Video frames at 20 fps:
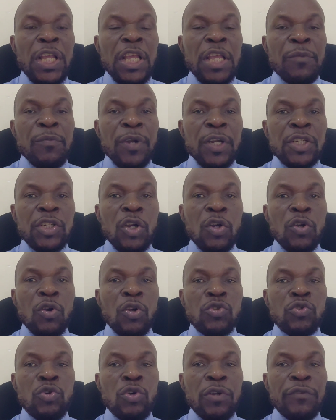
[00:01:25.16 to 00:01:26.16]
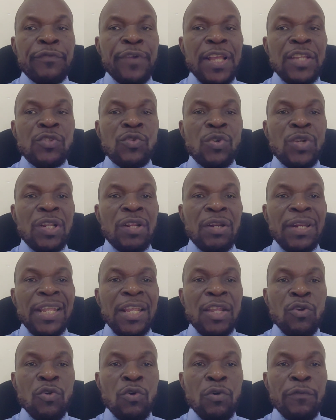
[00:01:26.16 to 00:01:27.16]
Immigration control refers to the
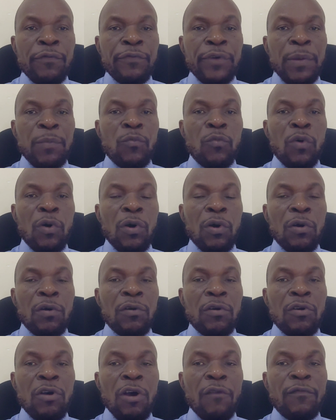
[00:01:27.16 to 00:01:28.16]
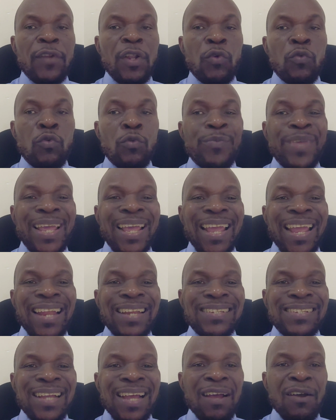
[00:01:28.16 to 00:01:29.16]
legal framework governing who may
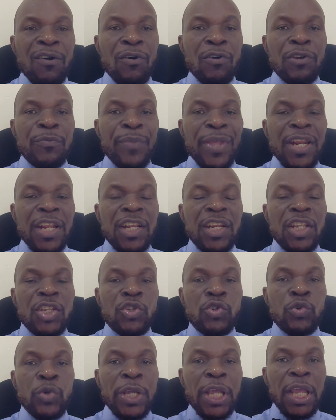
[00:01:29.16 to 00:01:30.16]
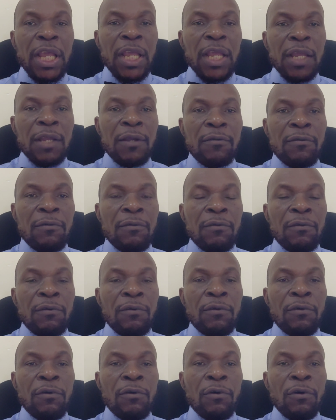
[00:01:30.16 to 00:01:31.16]
enter or remain in the UK.
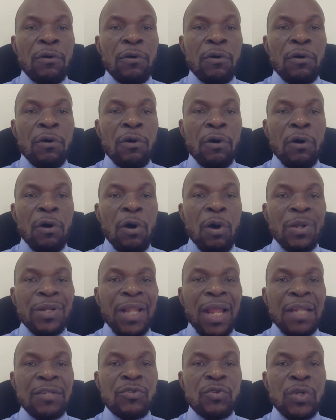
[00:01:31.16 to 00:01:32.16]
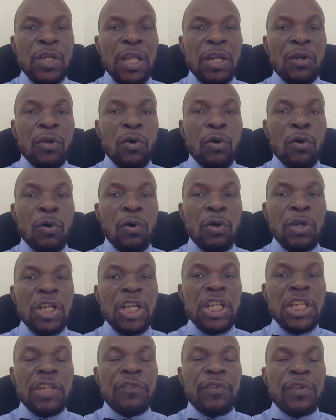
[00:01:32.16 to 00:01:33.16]
Under UK law,
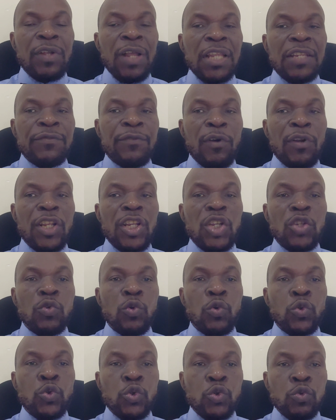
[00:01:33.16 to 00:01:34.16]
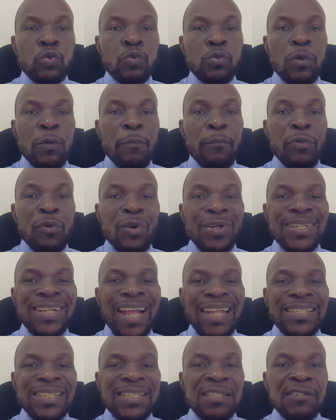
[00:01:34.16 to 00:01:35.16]
individuals fall into two broad
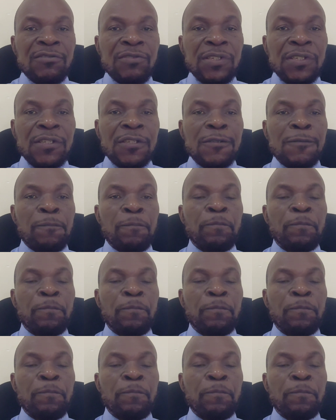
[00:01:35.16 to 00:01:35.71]
categories.